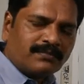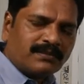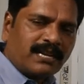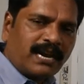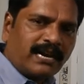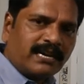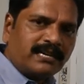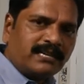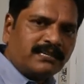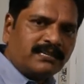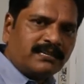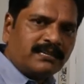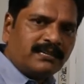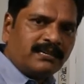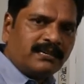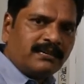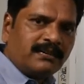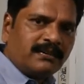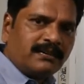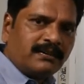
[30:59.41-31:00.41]
That is,
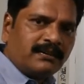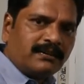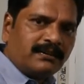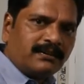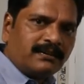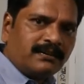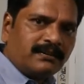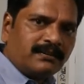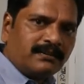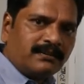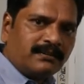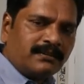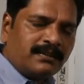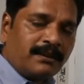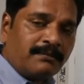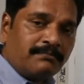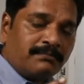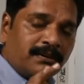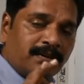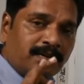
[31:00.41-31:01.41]

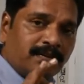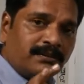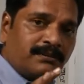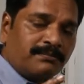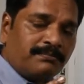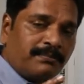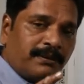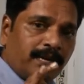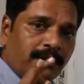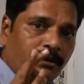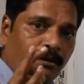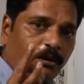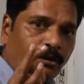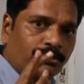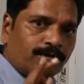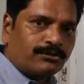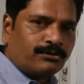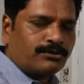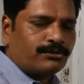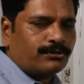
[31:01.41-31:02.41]
they must be
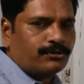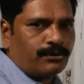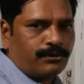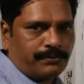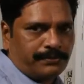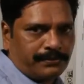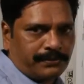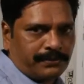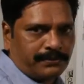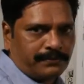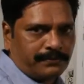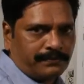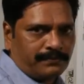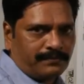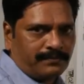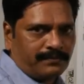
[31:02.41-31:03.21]
autotrophs,